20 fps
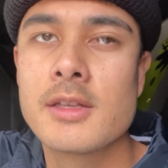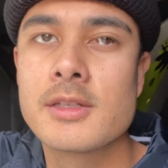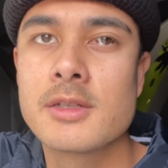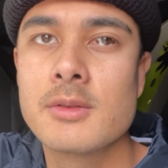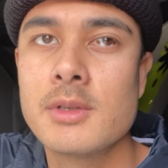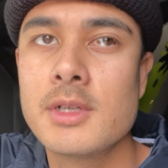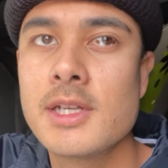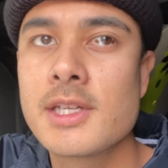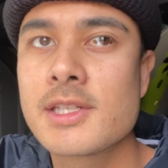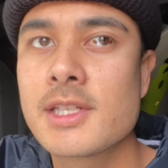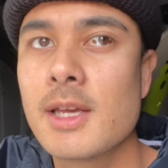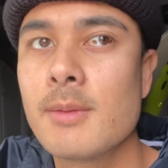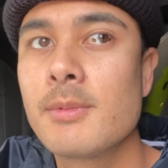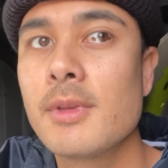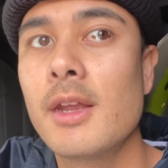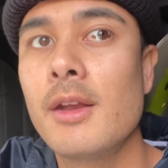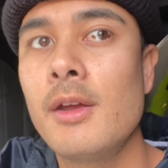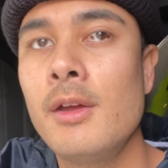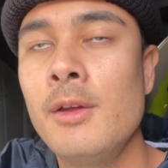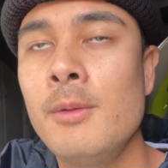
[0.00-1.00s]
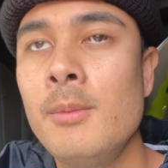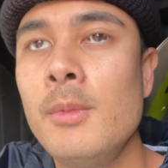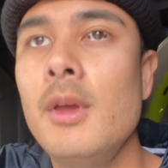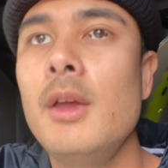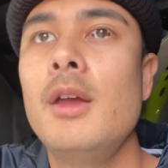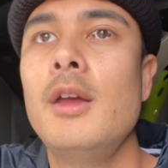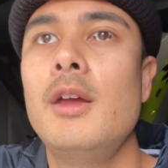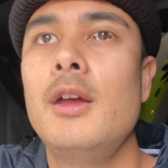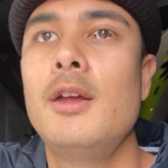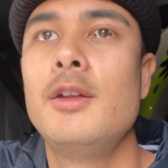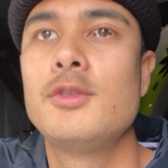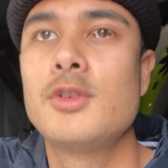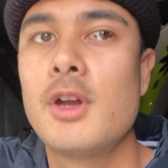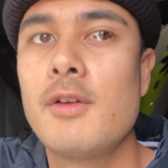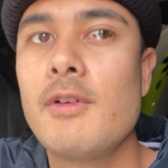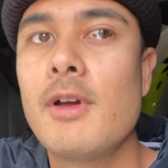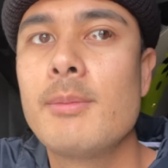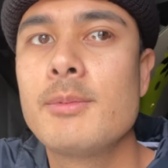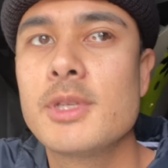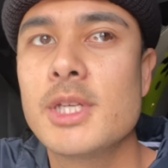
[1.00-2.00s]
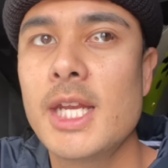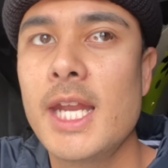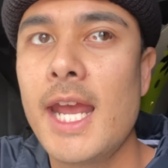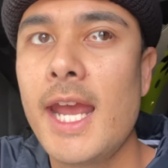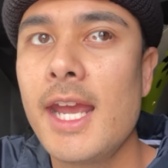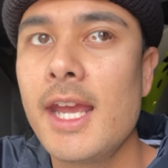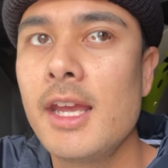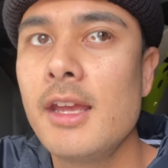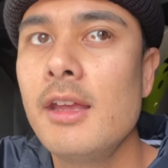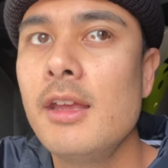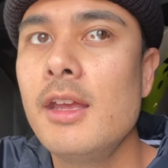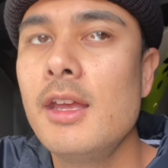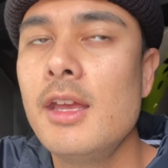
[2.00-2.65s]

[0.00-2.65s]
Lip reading: So we just slept at home, drove up today.